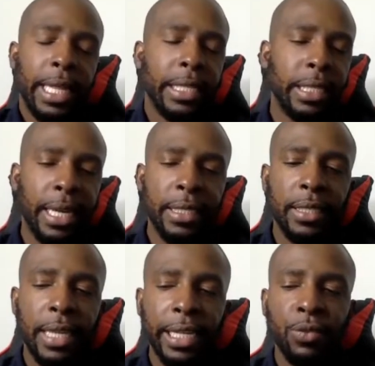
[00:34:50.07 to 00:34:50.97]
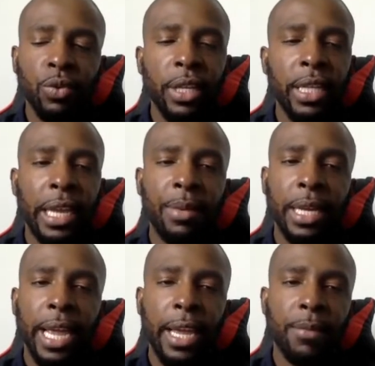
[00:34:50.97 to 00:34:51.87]
That's really the name of
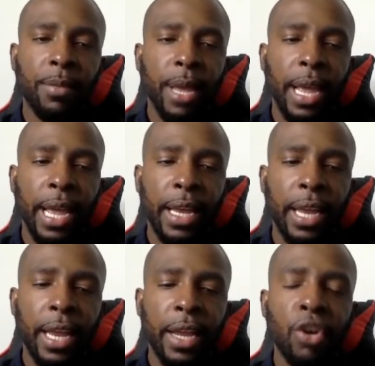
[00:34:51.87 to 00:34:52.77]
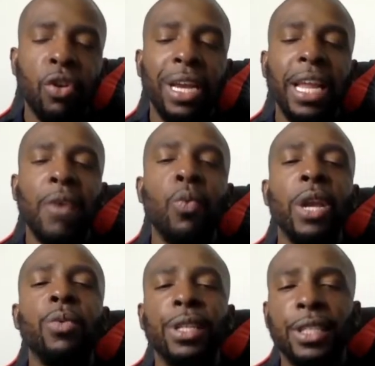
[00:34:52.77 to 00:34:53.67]
the game, and creating a
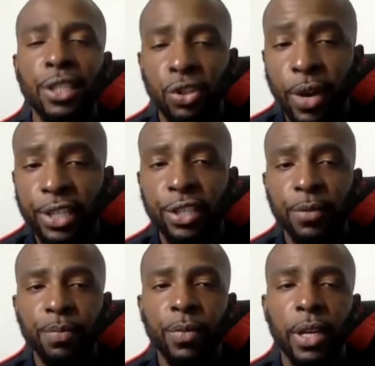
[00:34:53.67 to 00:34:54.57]
win-win situation.